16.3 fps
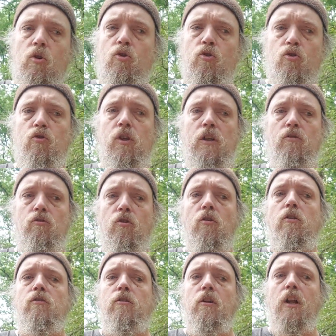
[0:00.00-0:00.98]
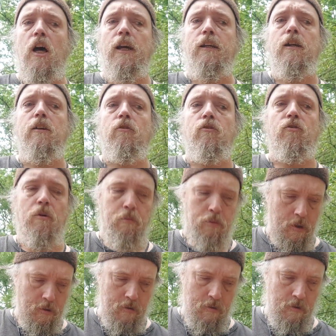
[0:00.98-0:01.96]
she enjoys a like and a sub,
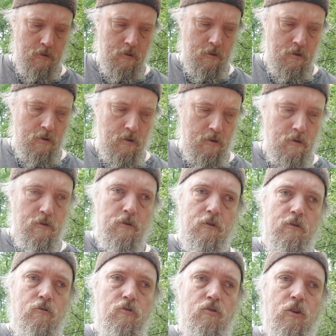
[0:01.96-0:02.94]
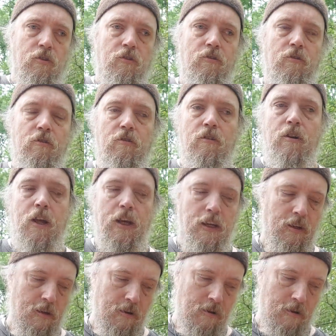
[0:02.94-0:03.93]
just
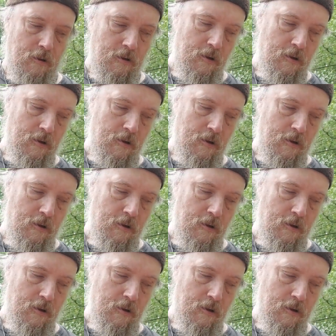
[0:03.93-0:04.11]
like